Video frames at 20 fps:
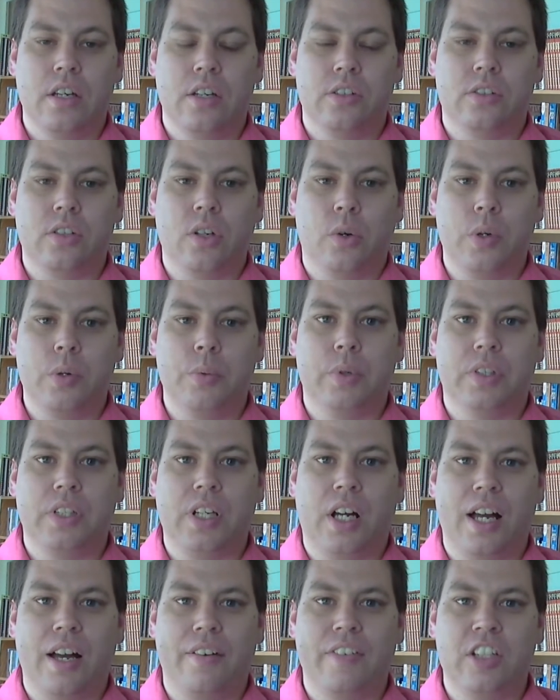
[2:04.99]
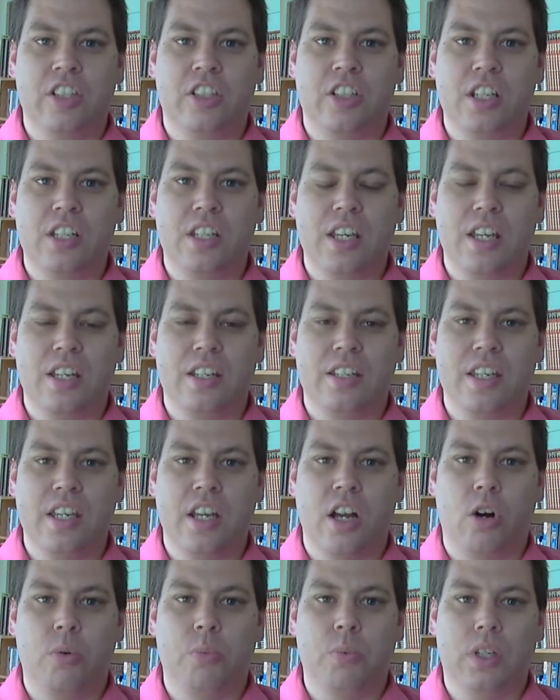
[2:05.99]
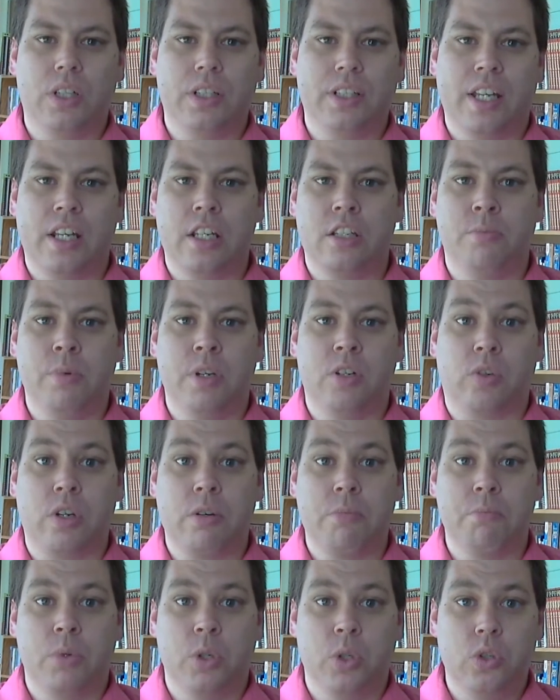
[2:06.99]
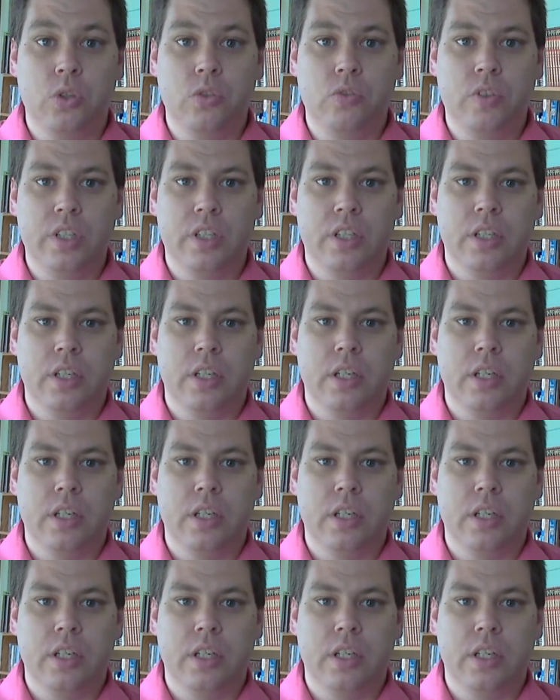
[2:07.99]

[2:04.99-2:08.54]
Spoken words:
So we will not have a GD&T homework that has been removed.